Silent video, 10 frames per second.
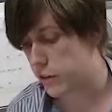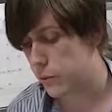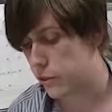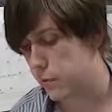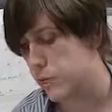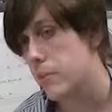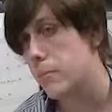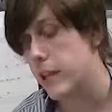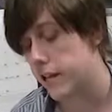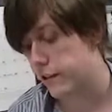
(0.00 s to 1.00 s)
would have
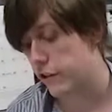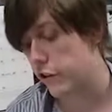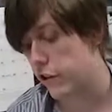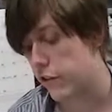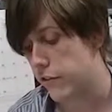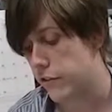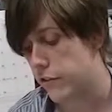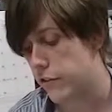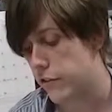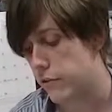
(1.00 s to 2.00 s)
precipitated a
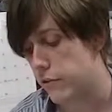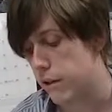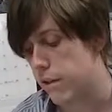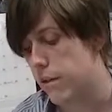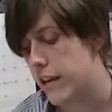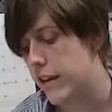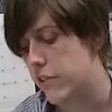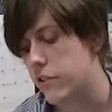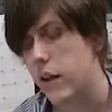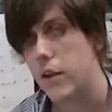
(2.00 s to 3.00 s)
shift to
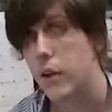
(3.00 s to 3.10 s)
Vegas-style